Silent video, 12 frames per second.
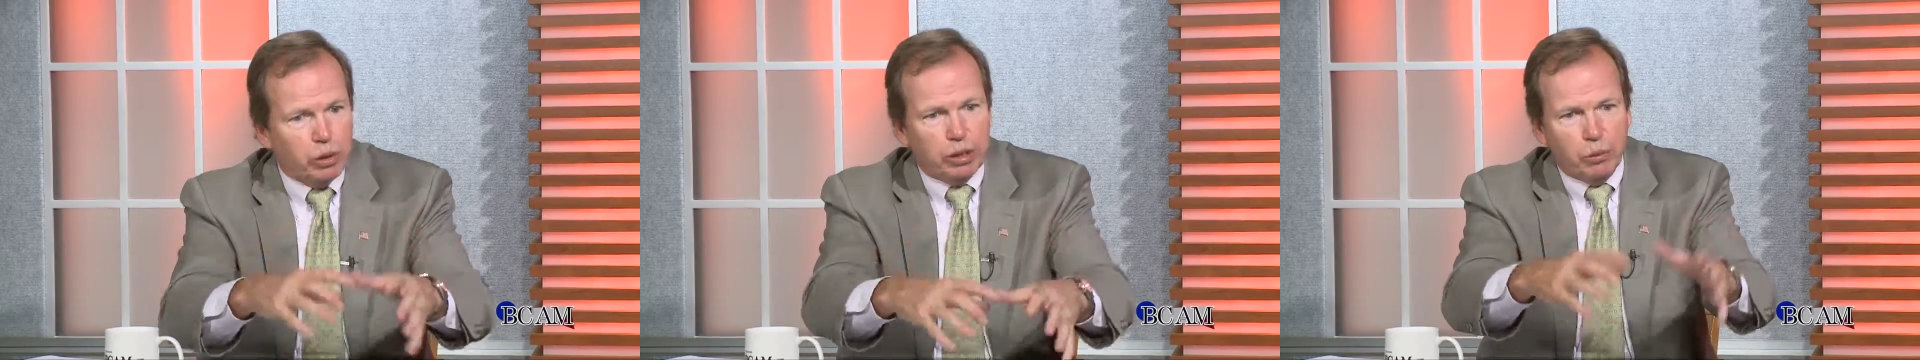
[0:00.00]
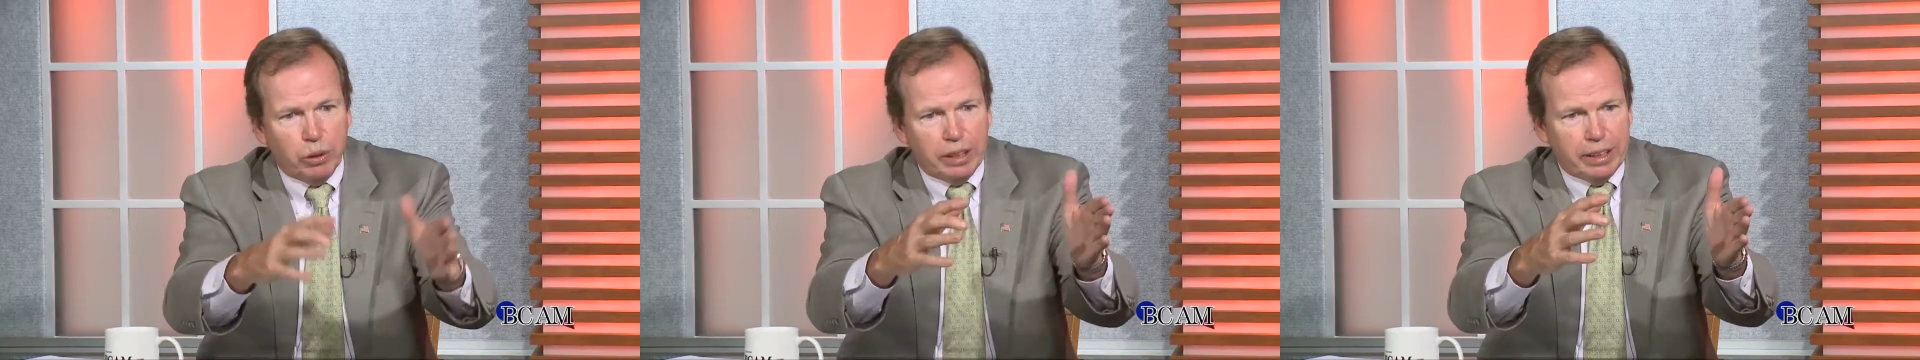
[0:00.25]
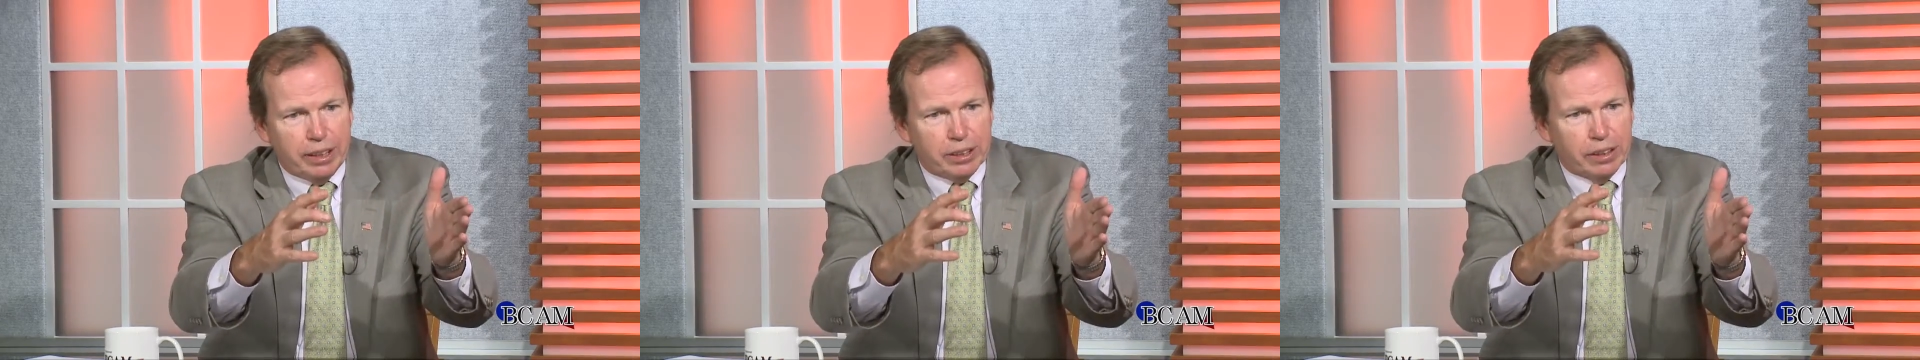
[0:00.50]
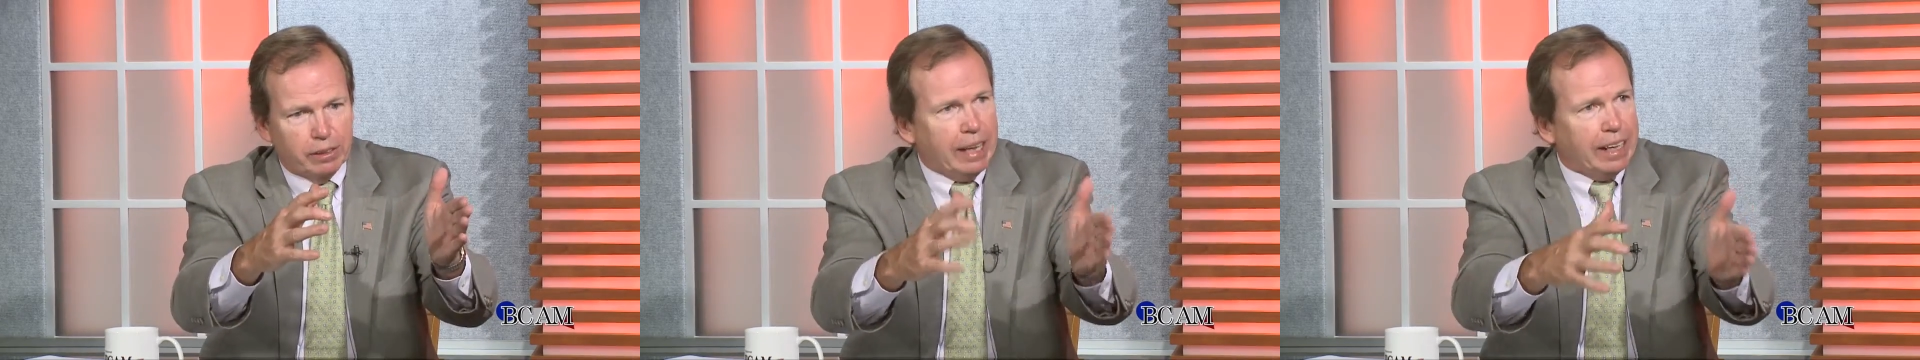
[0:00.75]
when
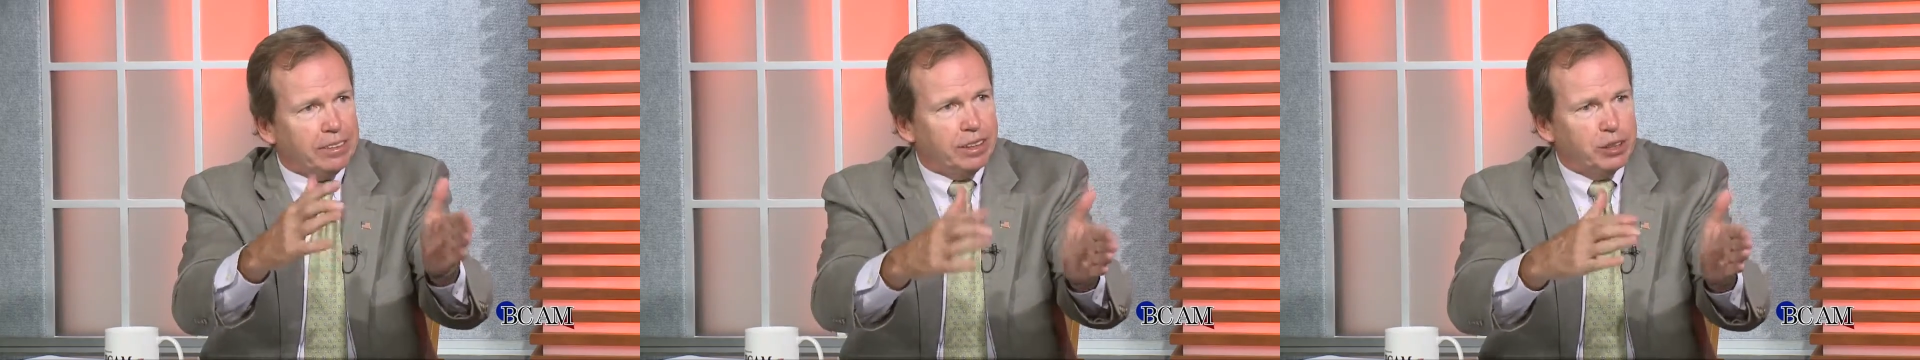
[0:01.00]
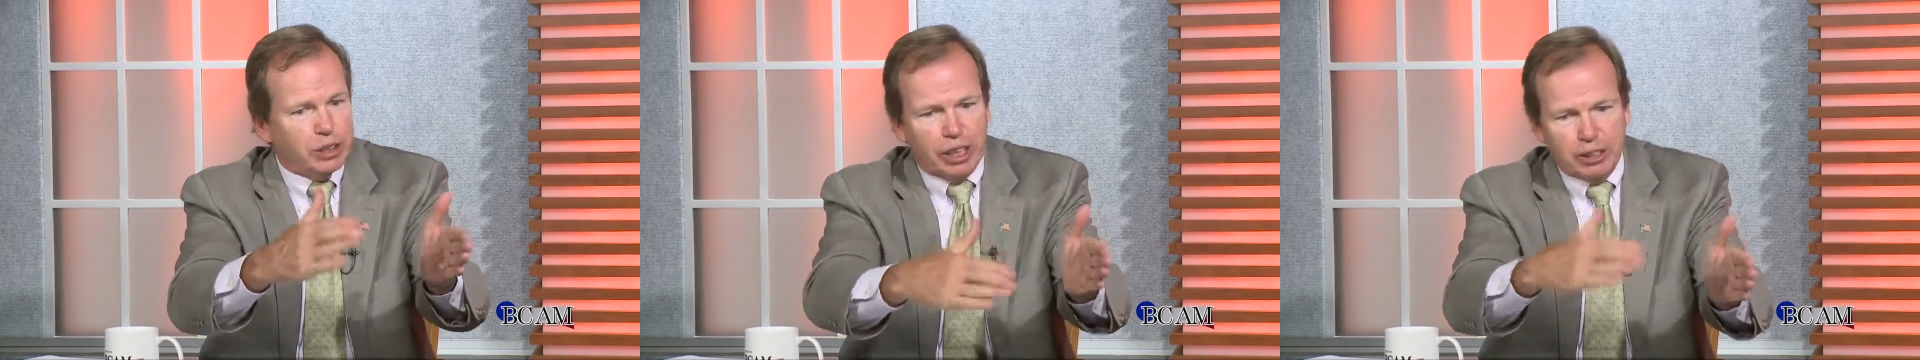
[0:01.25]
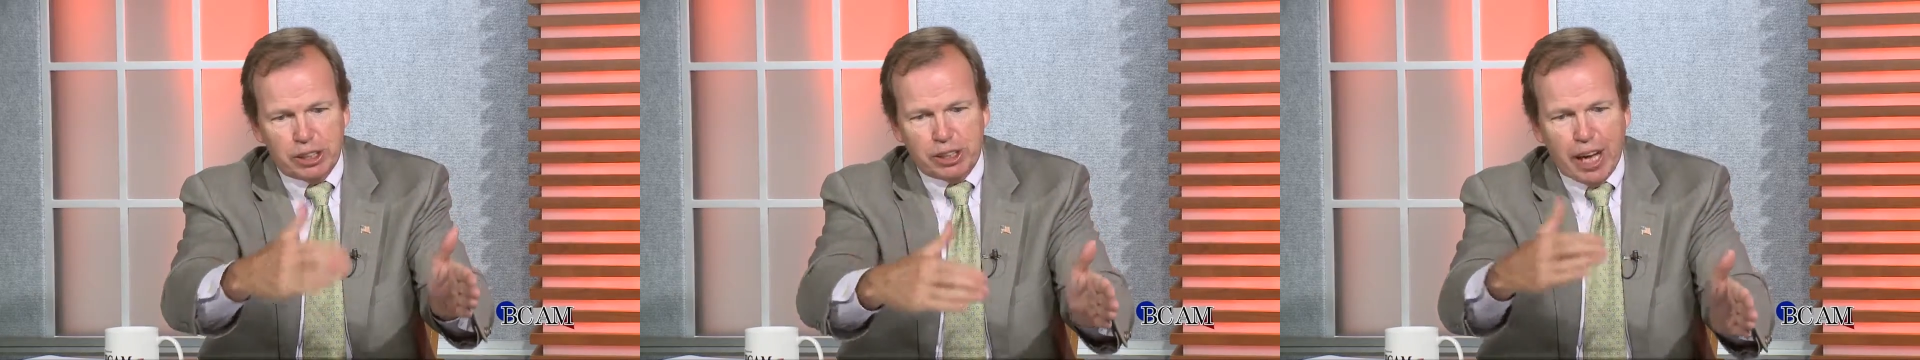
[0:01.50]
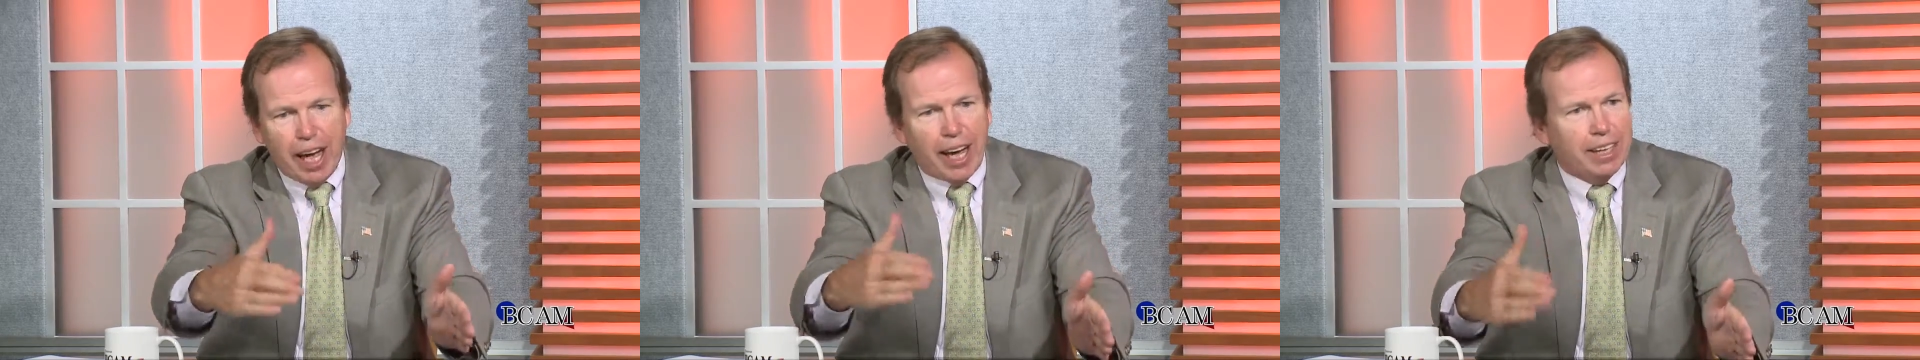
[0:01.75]
these lenders
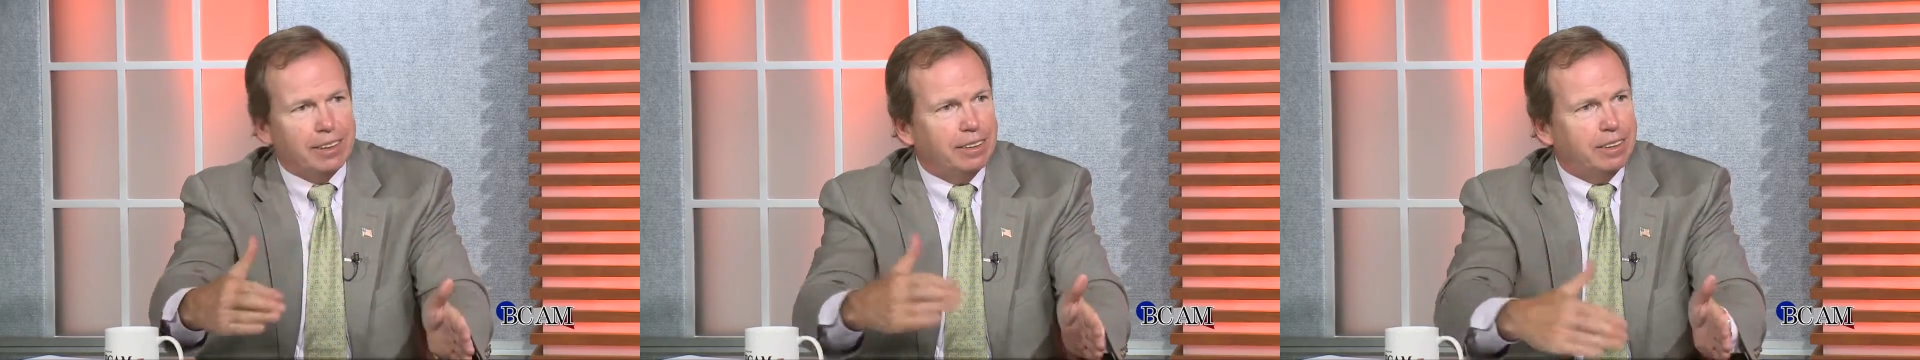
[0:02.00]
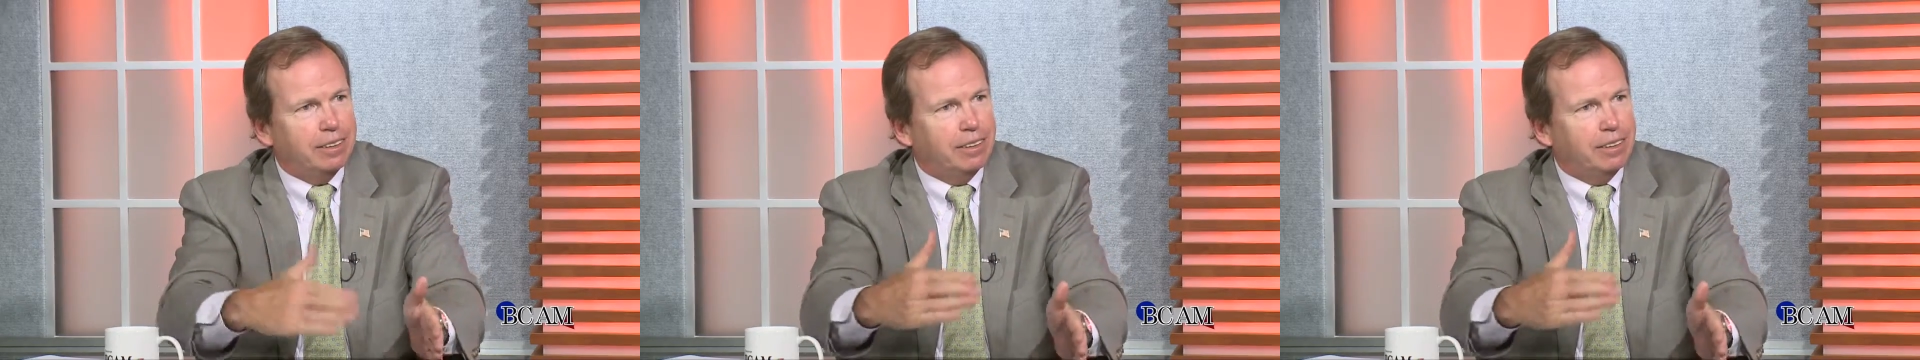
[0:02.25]
assign